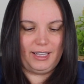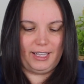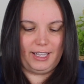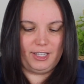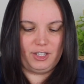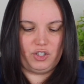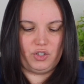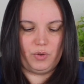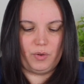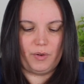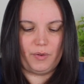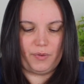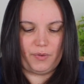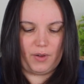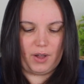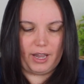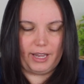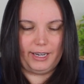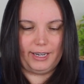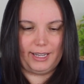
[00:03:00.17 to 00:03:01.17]
into a
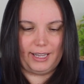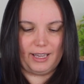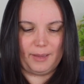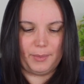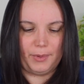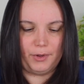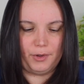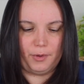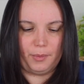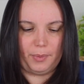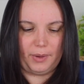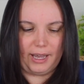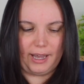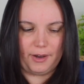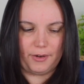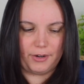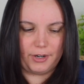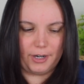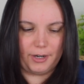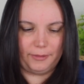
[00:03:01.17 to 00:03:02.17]
fine chemical
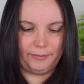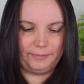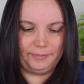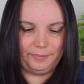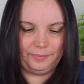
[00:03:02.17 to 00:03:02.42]
powder.